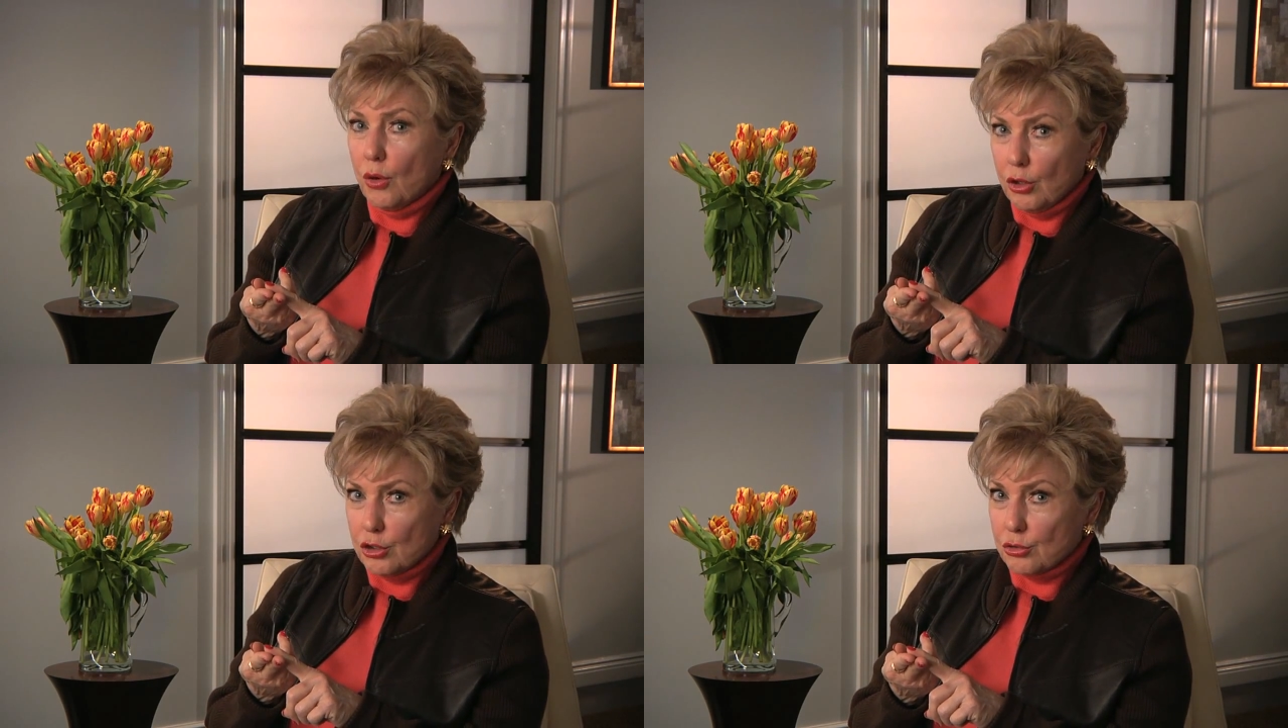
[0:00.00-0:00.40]

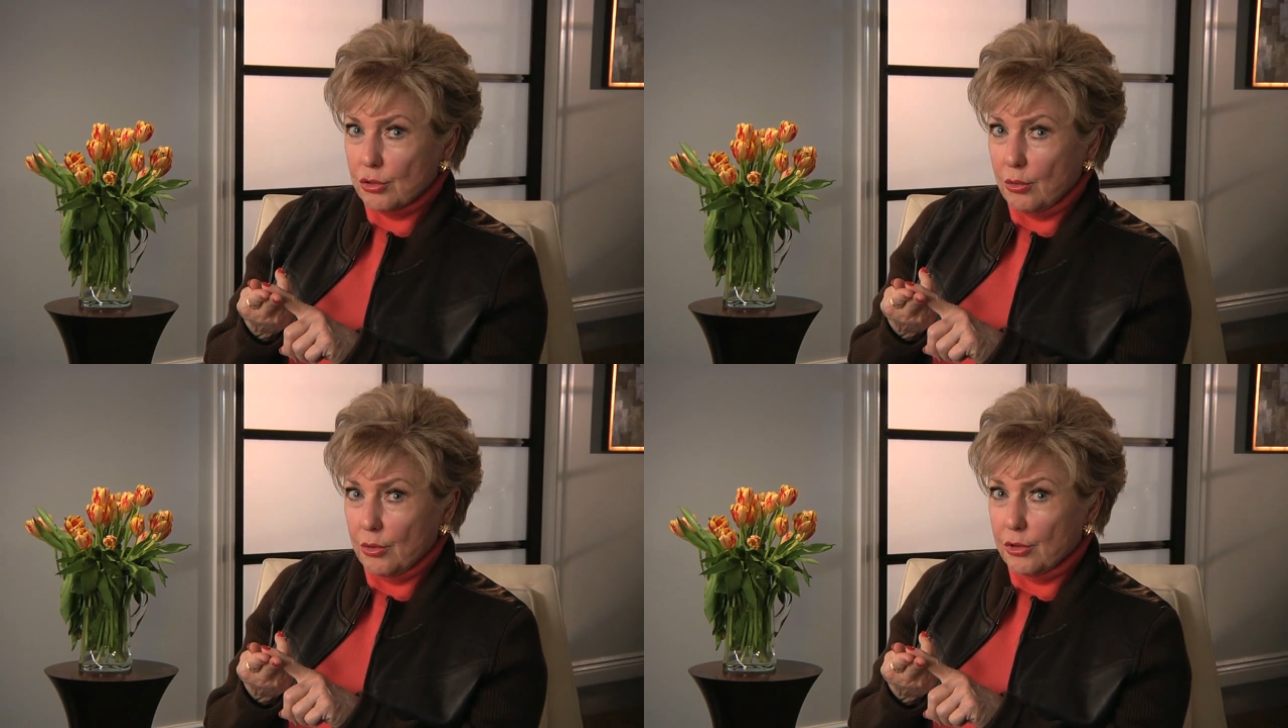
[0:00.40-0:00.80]
on a
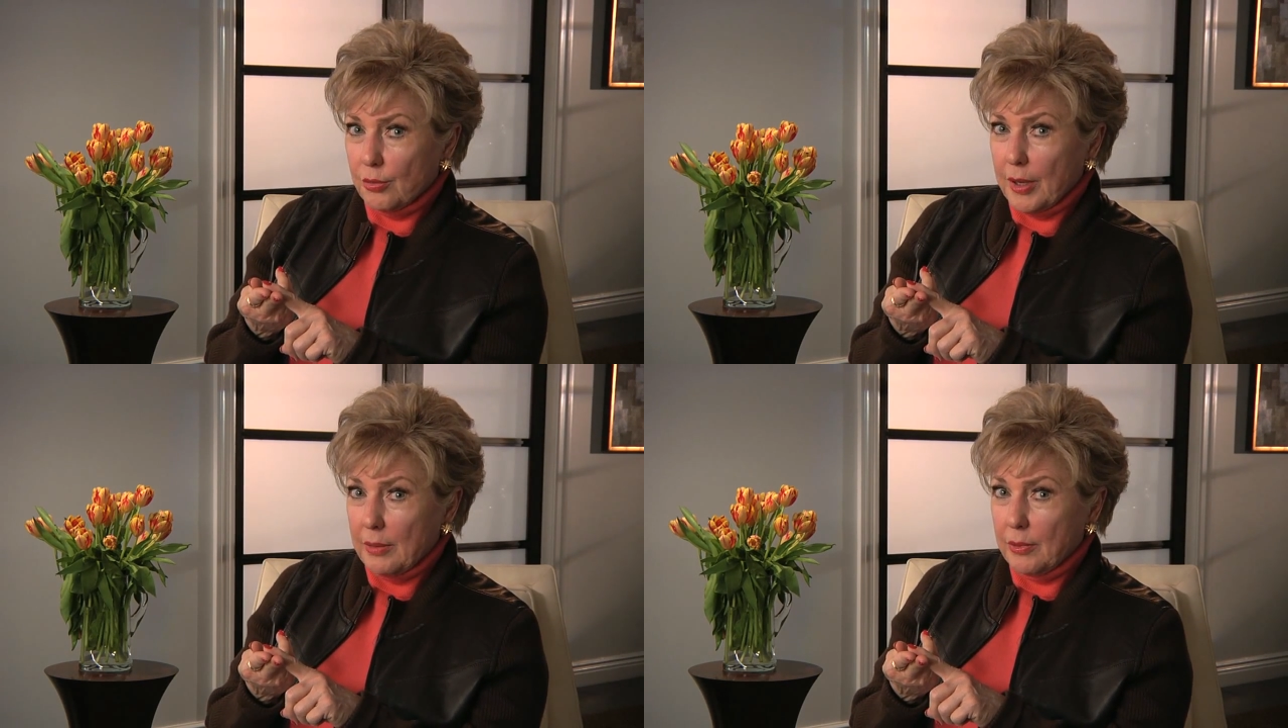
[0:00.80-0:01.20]
stroll with your
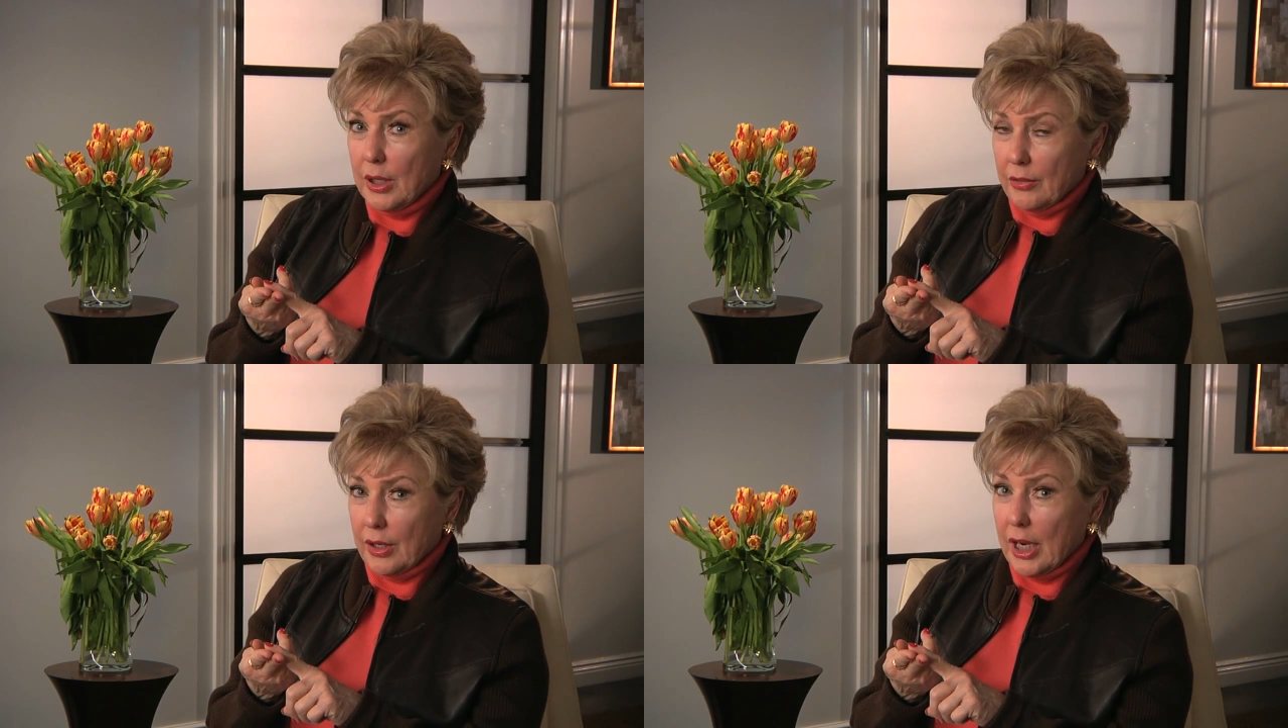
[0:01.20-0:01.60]
baby
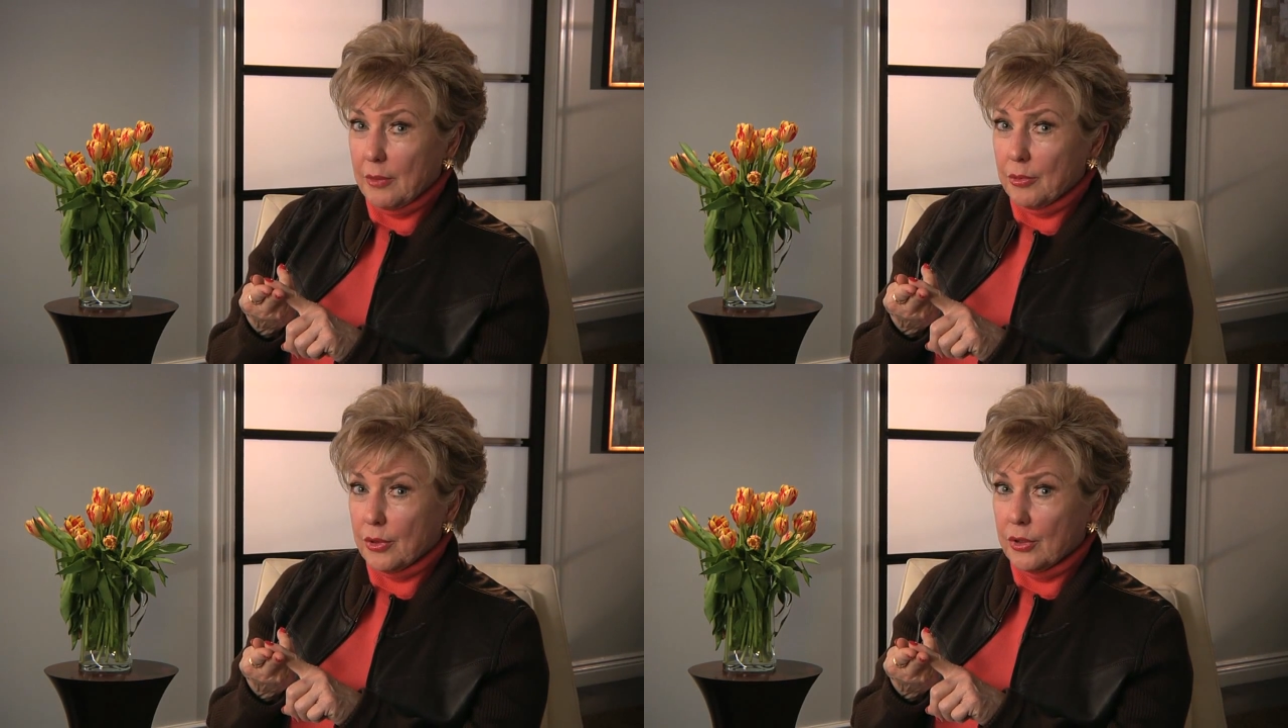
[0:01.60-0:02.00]
in the
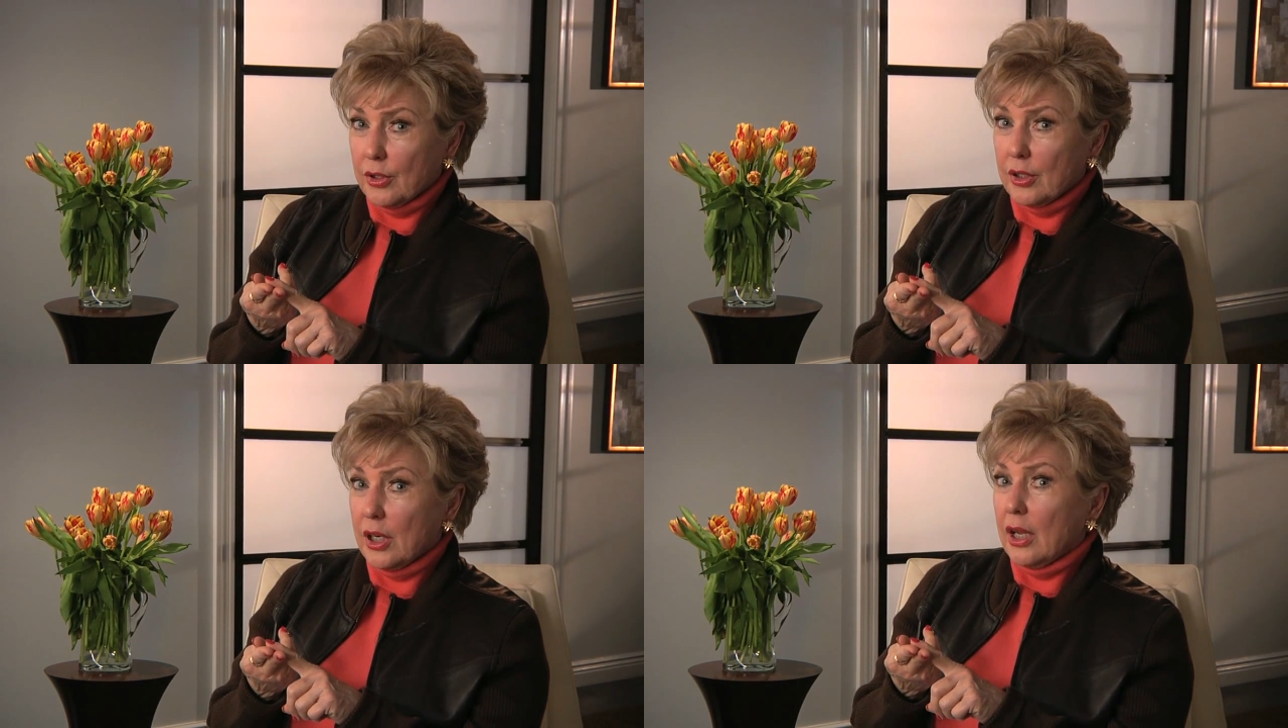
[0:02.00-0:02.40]

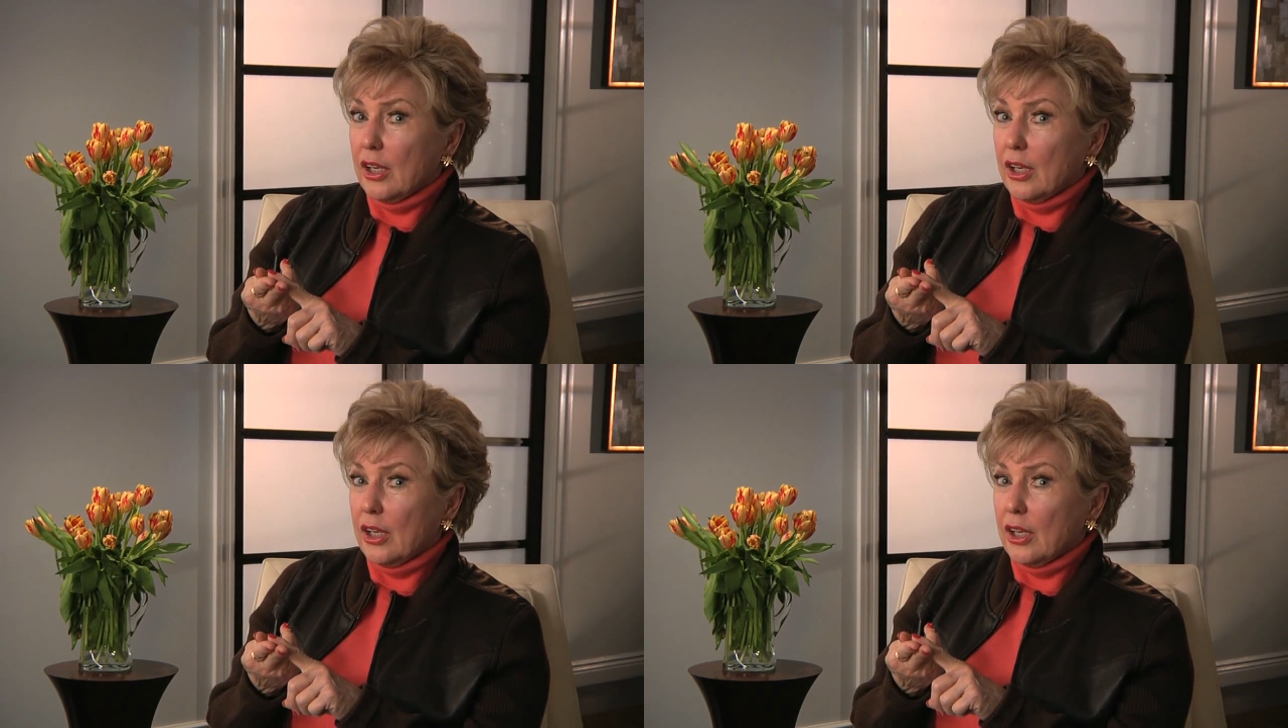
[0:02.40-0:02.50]
neighborhood.